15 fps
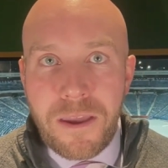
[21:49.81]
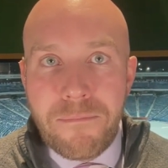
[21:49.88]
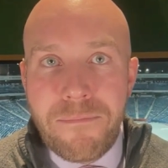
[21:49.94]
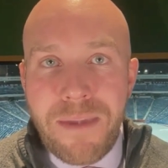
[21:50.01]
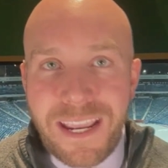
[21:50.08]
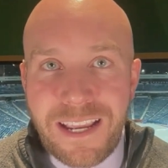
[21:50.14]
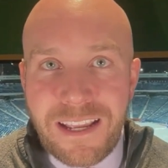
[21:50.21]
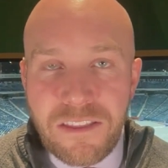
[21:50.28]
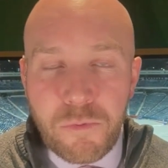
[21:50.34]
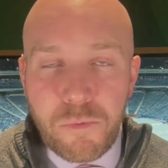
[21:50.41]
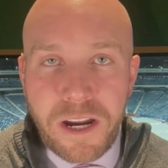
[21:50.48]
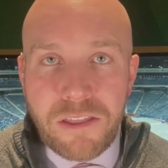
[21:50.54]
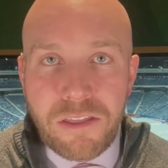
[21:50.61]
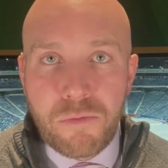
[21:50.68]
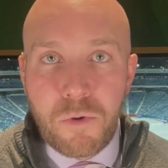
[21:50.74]
making the
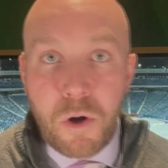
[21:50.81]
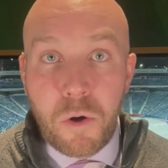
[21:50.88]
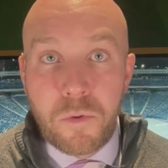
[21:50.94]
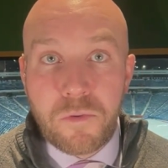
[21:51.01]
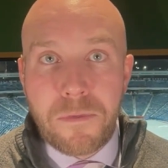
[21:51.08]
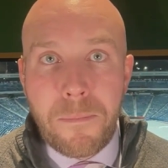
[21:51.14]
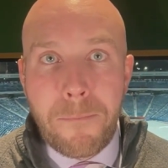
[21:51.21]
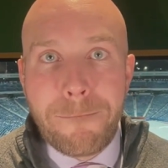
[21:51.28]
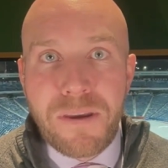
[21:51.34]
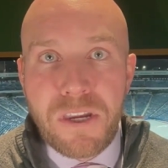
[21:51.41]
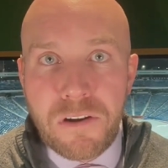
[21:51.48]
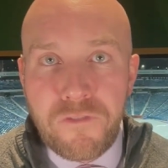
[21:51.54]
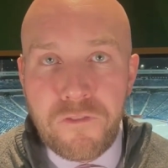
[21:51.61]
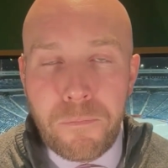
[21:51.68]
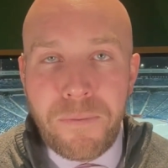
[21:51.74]
right throws,
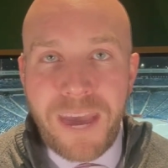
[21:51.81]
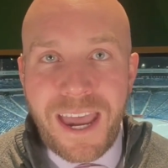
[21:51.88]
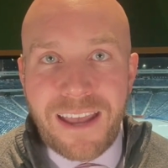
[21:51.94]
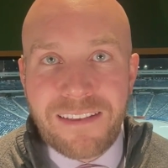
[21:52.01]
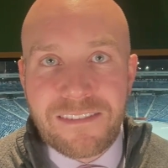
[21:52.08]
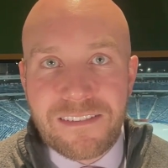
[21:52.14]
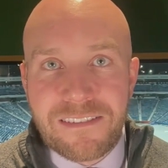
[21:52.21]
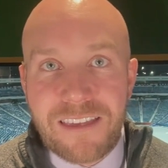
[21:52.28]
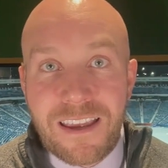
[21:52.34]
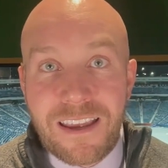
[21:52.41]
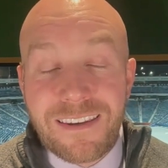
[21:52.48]
beautiful passes,